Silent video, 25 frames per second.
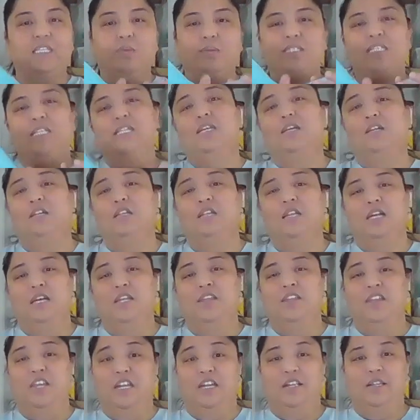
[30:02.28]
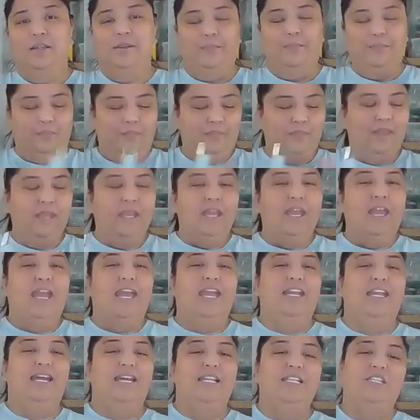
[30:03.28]
one's a little thinner,
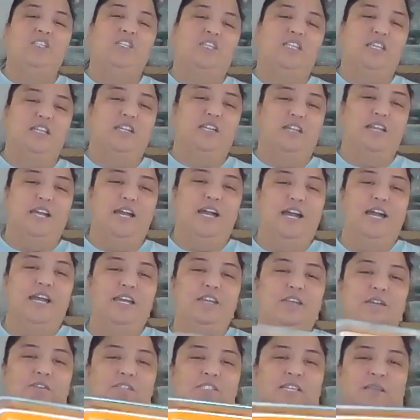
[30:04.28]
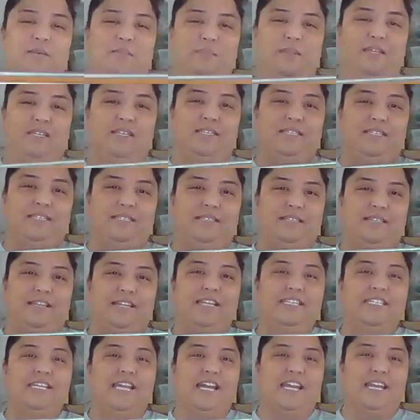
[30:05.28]
and I cheat. I use templates
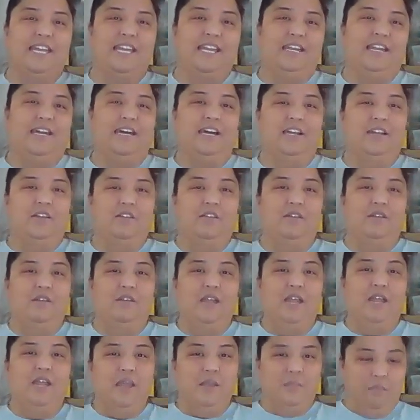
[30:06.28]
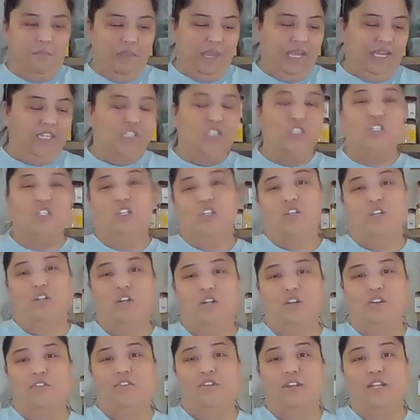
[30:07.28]
because I cannot make a
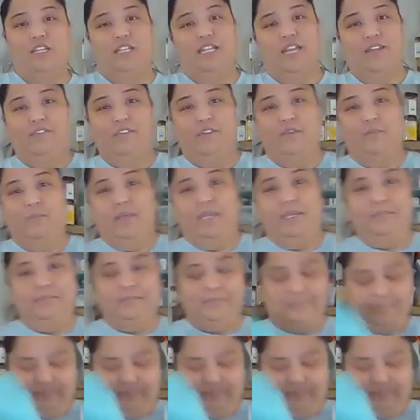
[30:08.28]
circle for the life of me.